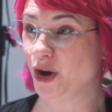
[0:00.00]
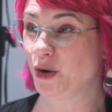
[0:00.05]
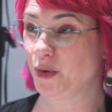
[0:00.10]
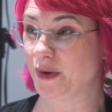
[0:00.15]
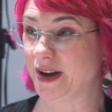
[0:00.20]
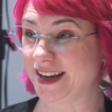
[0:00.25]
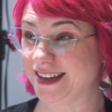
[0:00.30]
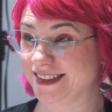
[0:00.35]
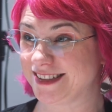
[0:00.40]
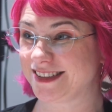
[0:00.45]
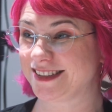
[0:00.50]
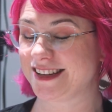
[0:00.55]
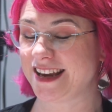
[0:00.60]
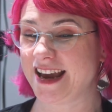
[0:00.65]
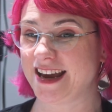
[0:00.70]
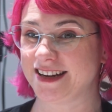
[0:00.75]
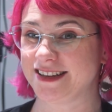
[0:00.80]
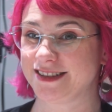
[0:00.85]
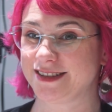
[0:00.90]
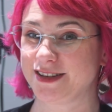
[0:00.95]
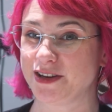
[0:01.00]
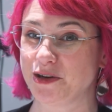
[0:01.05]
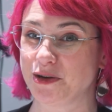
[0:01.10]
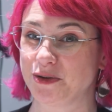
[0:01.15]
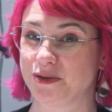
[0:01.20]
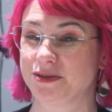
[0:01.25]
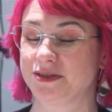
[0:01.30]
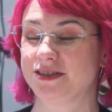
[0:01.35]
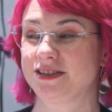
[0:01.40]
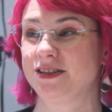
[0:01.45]
Always. Definitely. And
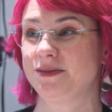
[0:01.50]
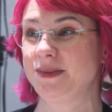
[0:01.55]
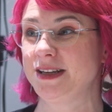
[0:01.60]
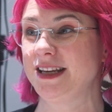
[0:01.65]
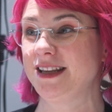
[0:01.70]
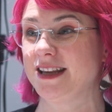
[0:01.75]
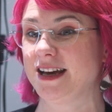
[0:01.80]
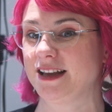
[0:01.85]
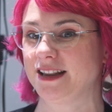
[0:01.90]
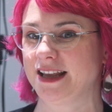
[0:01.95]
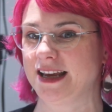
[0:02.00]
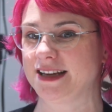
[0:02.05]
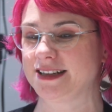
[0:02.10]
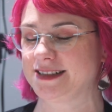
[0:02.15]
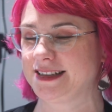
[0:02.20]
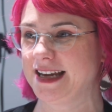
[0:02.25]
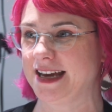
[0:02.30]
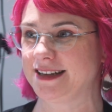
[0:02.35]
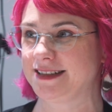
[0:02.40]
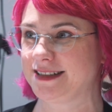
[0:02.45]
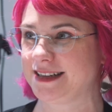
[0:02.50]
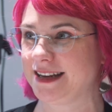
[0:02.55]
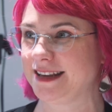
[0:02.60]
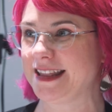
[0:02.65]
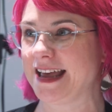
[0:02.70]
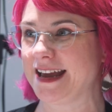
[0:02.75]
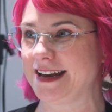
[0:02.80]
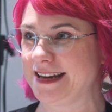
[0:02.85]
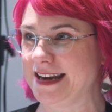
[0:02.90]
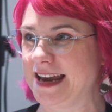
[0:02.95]
so to me, that like
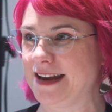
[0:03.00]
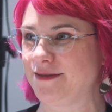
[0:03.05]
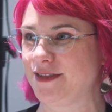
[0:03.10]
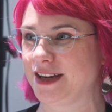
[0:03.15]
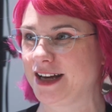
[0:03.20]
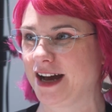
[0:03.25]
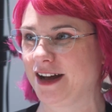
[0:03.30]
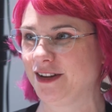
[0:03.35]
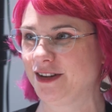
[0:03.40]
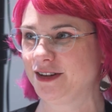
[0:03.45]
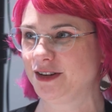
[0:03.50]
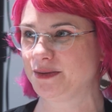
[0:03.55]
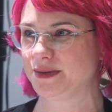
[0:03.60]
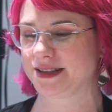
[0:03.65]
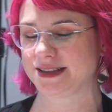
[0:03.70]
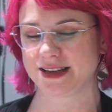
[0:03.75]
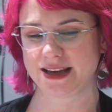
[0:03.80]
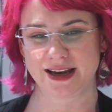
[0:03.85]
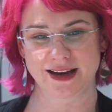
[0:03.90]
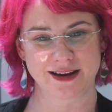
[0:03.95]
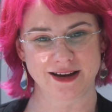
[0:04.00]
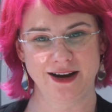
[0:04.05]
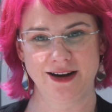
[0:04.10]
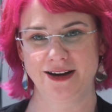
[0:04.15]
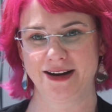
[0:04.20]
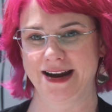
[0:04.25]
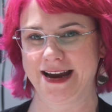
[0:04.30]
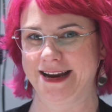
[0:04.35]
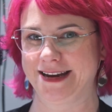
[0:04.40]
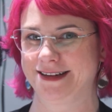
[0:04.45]
testing that navy color was like, all
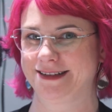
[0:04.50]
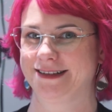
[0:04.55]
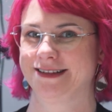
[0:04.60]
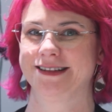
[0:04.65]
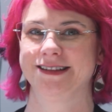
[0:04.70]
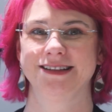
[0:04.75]
right,